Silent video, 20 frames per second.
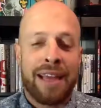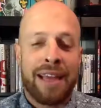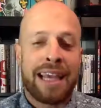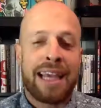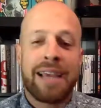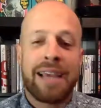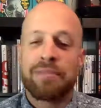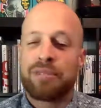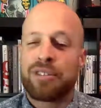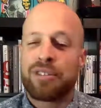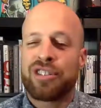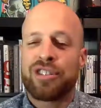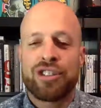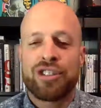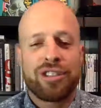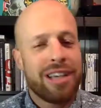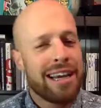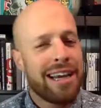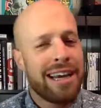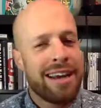keep just
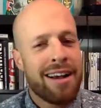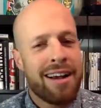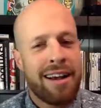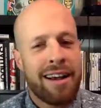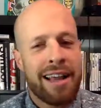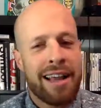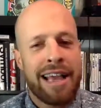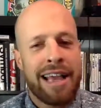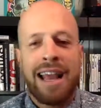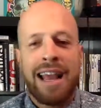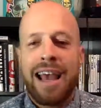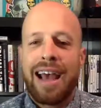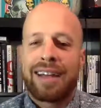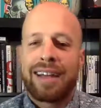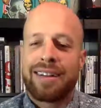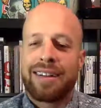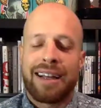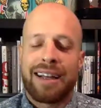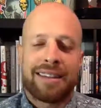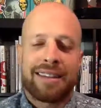shitting on it.
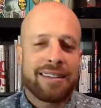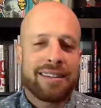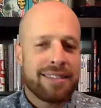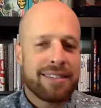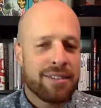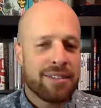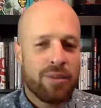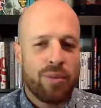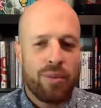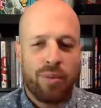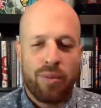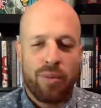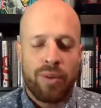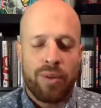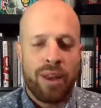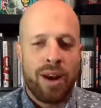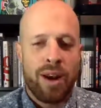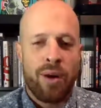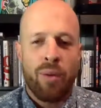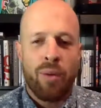And they're like, this isn't,
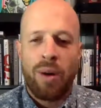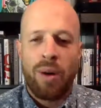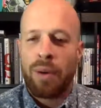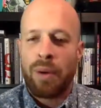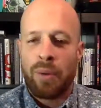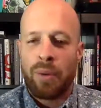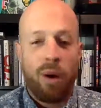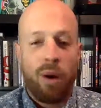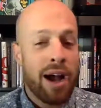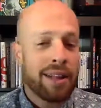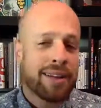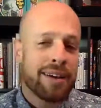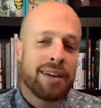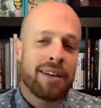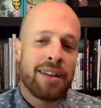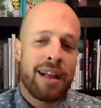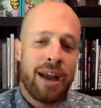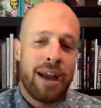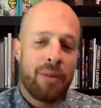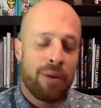what we want. The
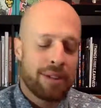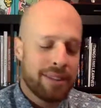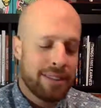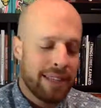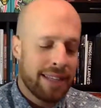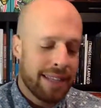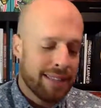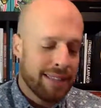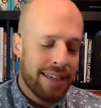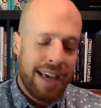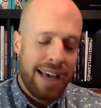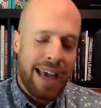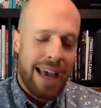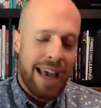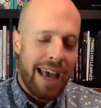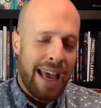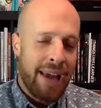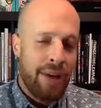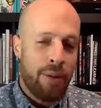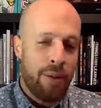client wants this,
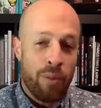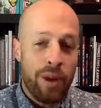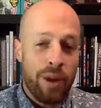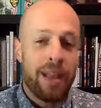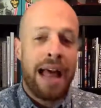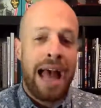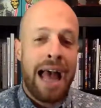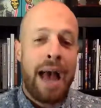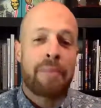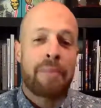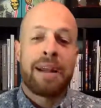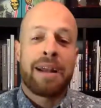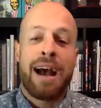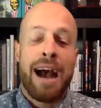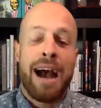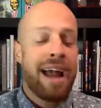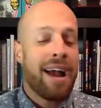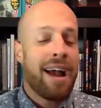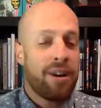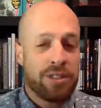and it will happen.
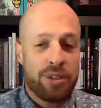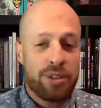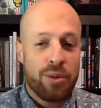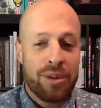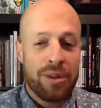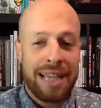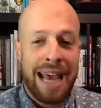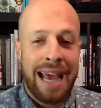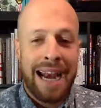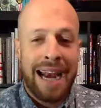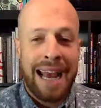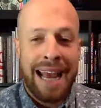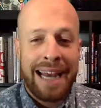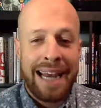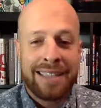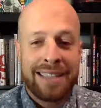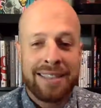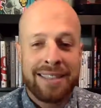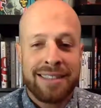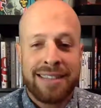I also worked at an ad
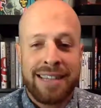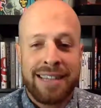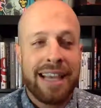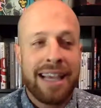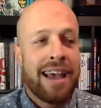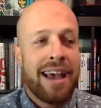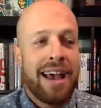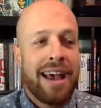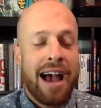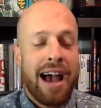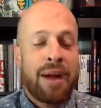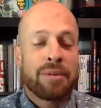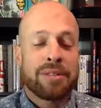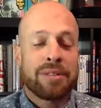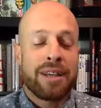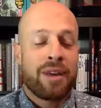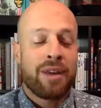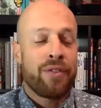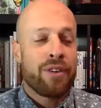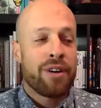agency. I was
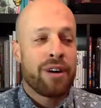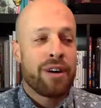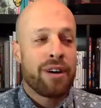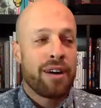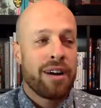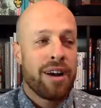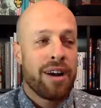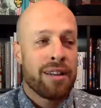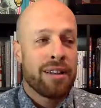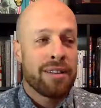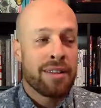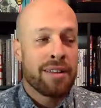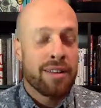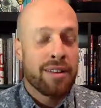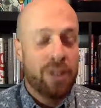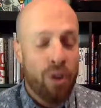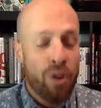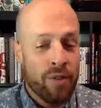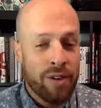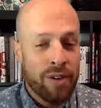there for a
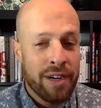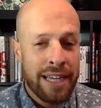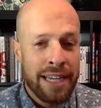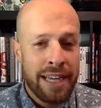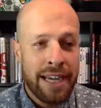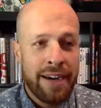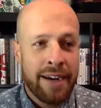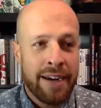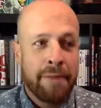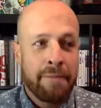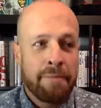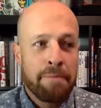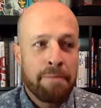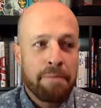little over a year,